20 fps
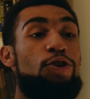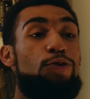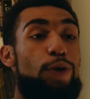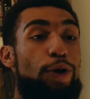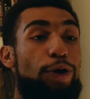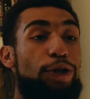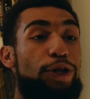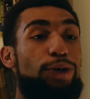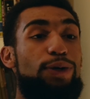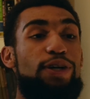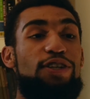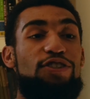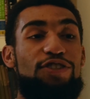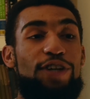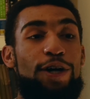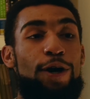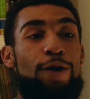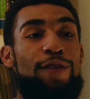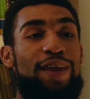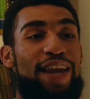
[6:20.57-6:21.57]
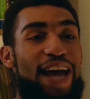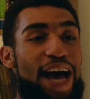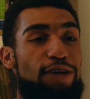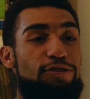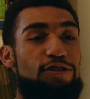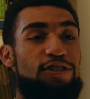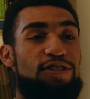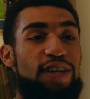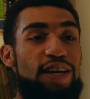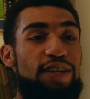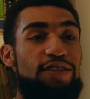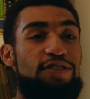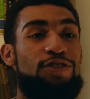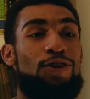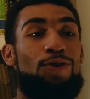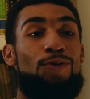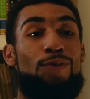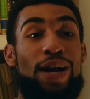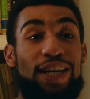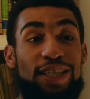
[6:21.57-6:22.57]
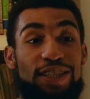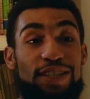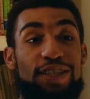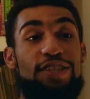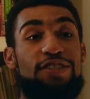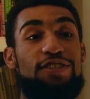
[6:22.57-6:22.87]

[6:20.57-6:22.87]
Eroglu has shown that astrocytes directly